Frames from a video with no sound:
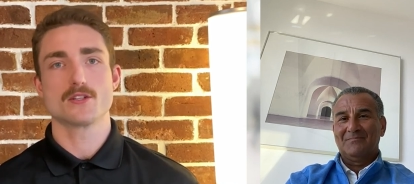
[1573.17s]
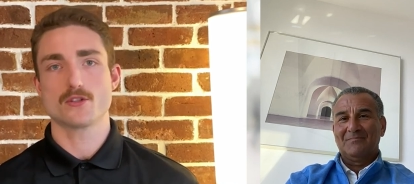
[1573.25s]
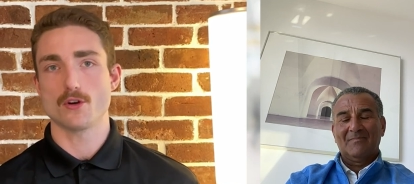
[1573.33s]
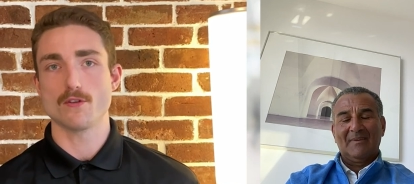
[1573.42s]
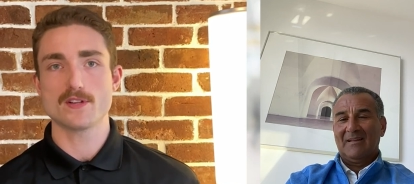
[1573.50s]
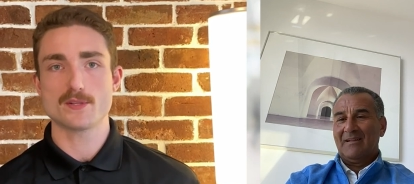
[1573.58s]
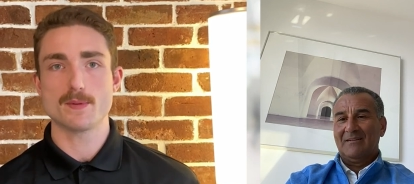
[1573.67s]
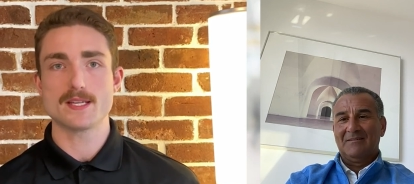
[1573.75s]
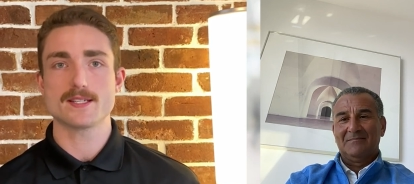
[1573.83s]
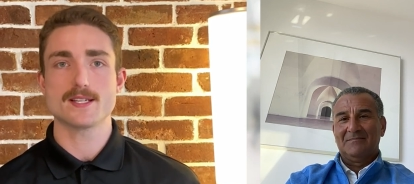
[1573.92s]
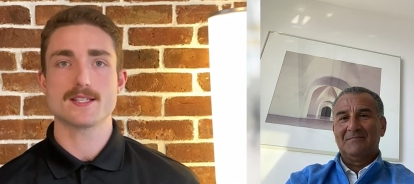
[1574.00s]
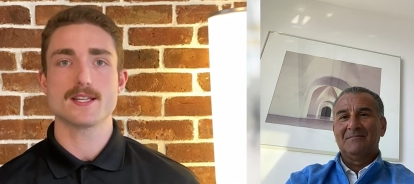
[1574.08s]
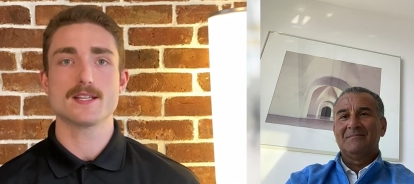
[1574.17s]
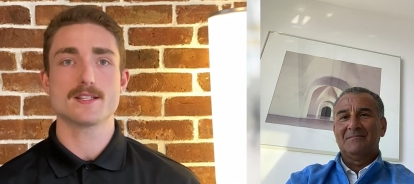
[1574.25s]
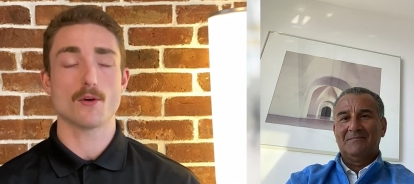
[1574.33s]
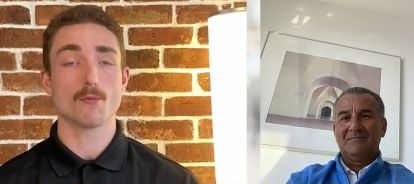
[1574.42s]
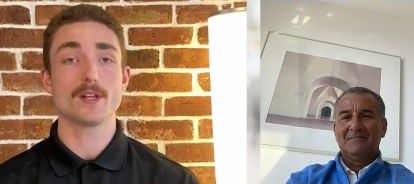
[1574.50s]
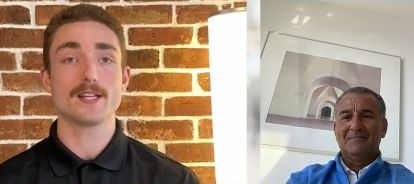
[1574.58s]
Speaker 1: service businesses are
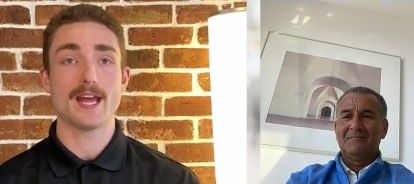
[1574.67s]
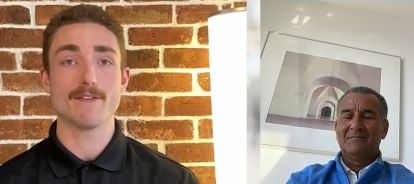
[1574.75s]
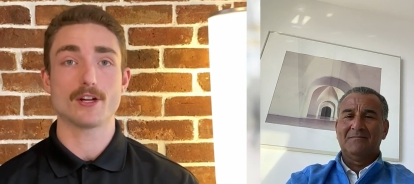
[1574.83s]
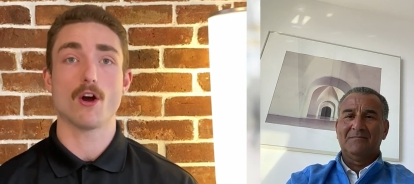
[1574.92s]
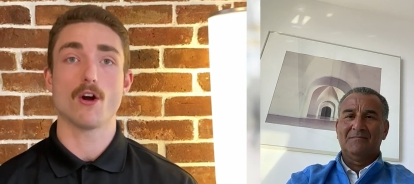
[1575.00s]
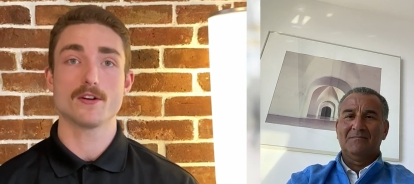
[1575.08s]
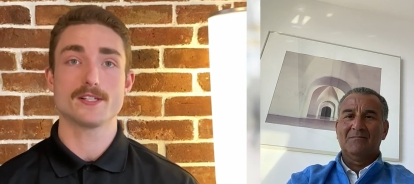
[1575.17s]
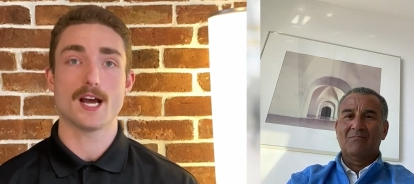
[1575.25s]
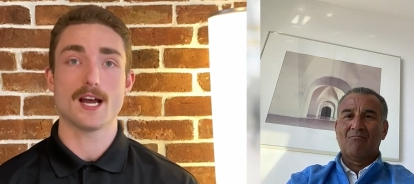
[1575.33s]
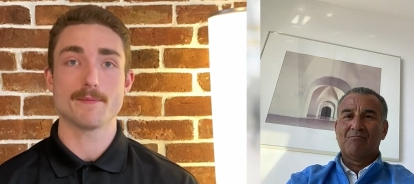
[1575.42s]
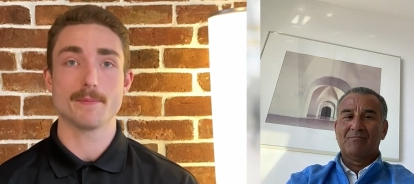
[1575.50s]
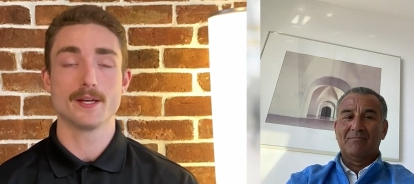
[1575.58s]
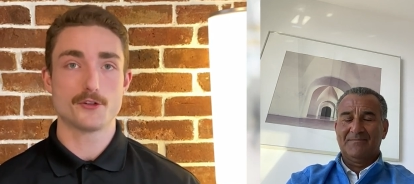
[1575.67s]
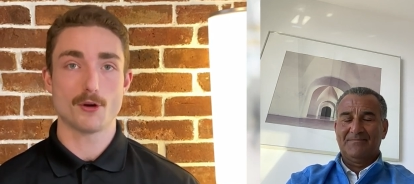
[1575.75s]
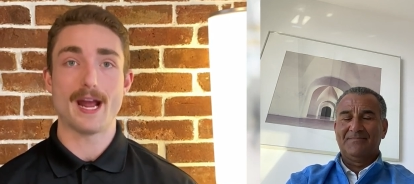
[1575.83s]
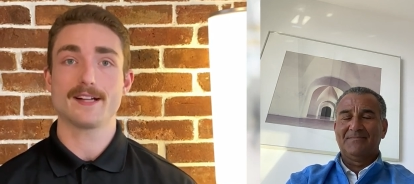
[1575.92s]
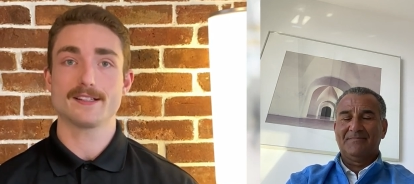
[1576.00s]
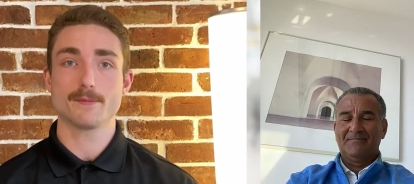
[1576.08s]
really having a hard time
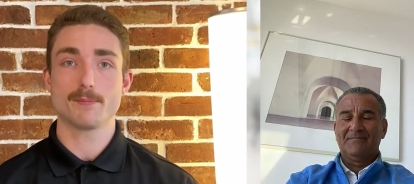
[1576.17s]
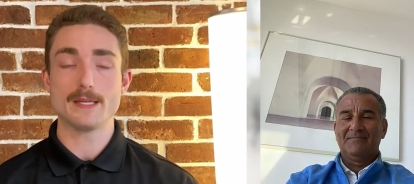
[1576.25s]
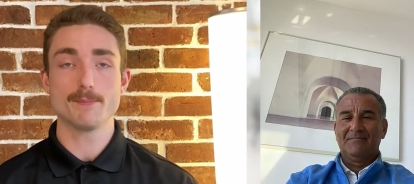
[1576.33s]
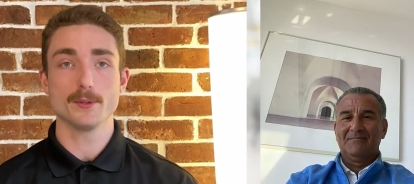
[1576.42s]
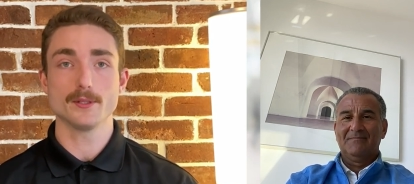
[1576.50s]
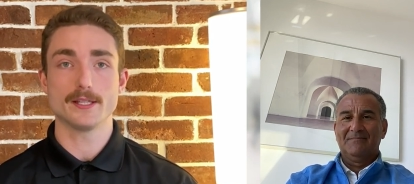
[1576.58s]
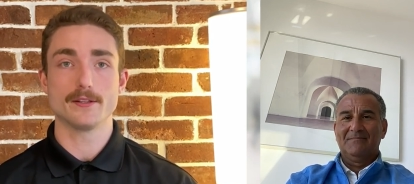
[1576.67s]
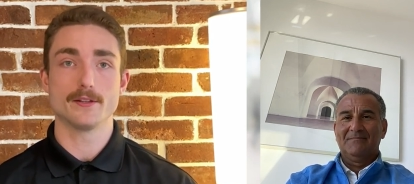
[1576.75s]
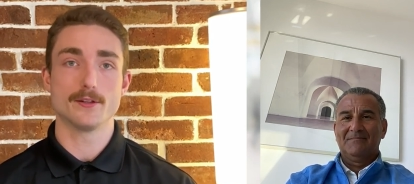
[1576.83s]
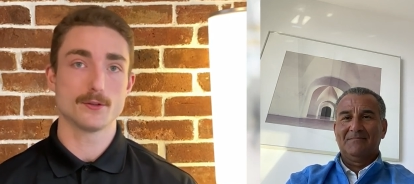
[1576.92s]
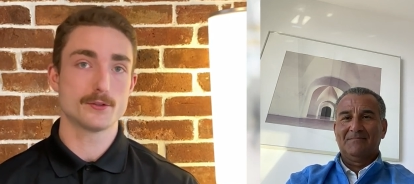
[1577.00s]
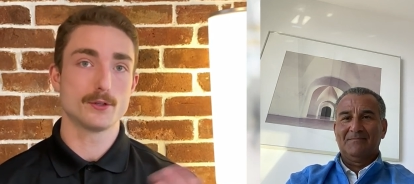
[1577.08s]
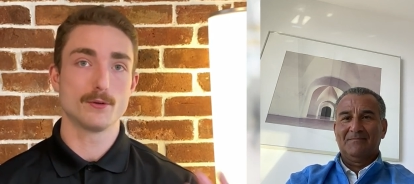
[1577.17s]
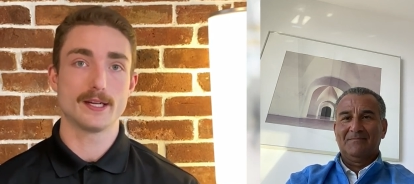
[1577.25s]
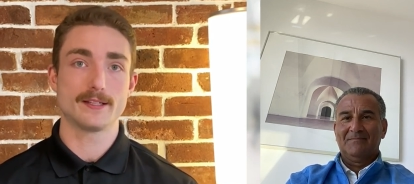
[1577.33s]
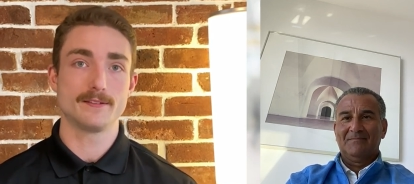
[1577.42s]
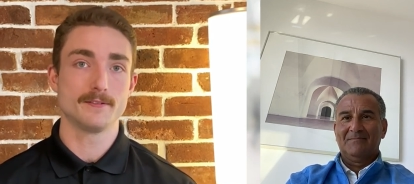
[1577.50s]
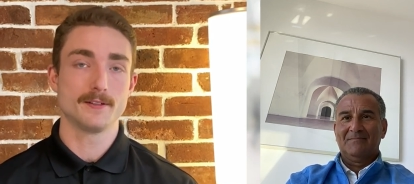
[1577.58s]
attracting people, and they're
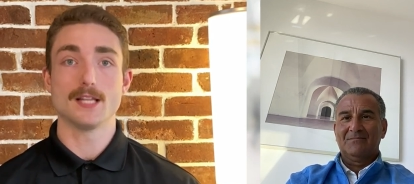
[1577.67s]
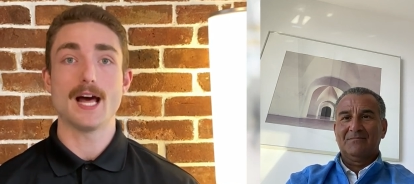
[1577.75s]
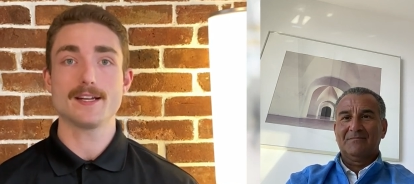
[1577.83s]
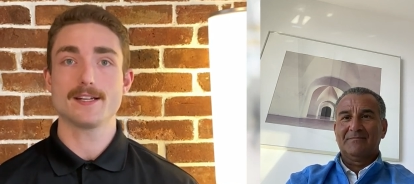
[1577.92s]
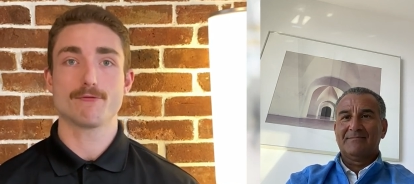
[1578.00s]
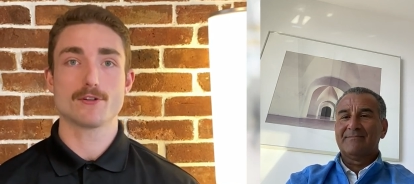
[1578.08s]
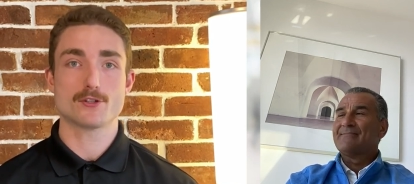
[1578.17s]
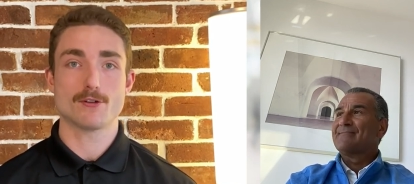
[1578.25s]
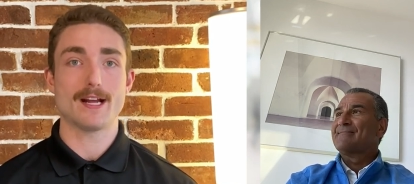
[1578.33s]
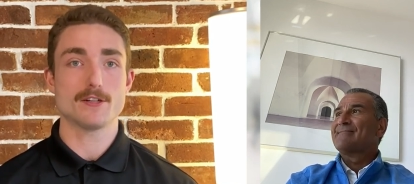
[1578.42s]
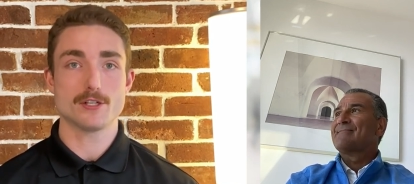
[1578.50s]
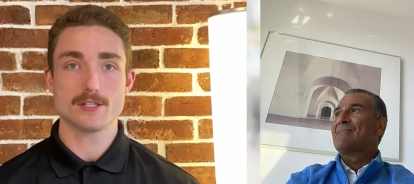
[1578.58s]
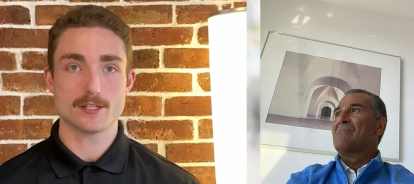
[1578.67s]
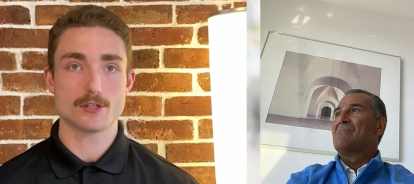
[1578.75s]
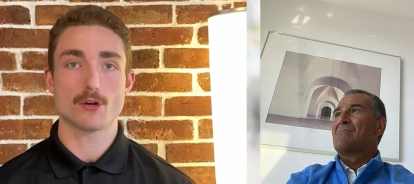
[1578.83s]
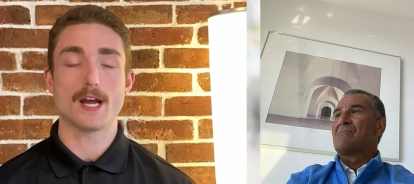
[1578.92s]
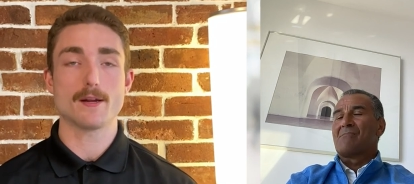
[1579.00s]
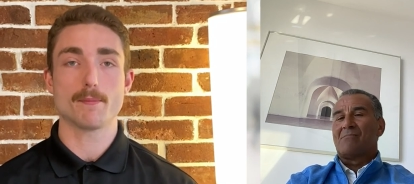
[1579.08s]
doing a lot of different strategies to
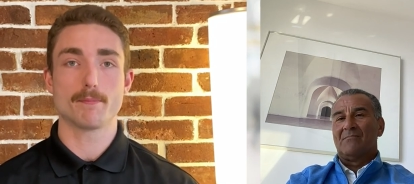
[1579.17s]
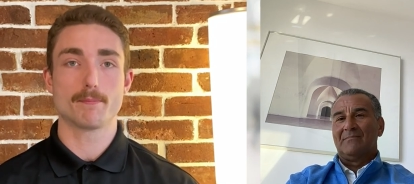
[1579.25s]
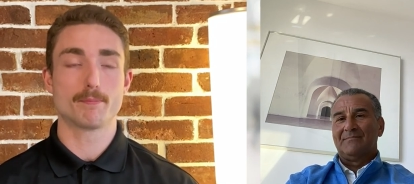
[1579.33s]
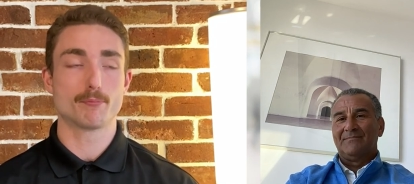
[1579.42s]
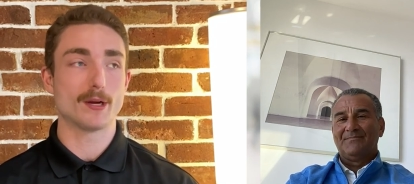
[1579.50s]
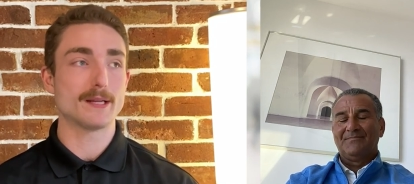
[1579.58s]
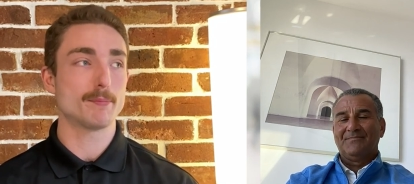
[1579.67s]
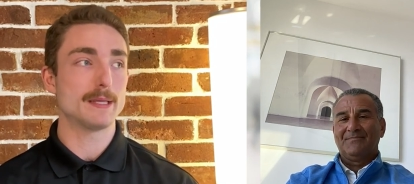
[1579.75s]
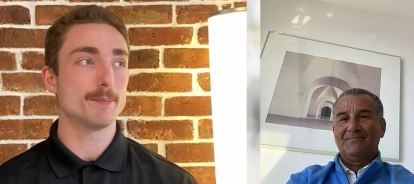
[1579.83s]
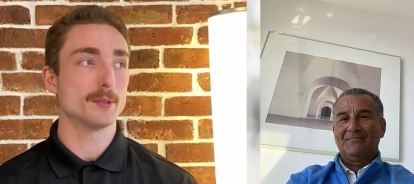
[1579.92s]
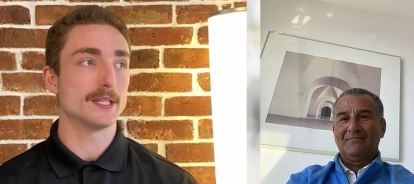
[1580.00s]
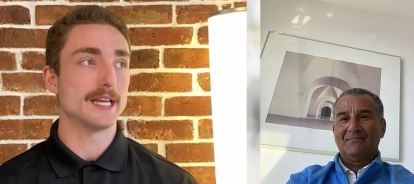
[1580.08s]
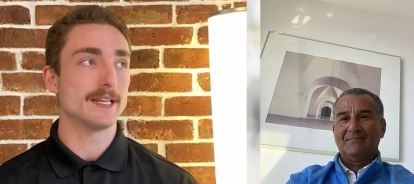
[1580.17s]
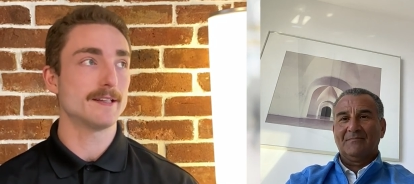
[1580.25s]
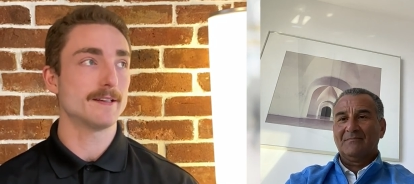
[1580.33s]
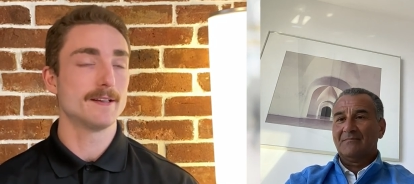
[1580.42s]
try to bring people in.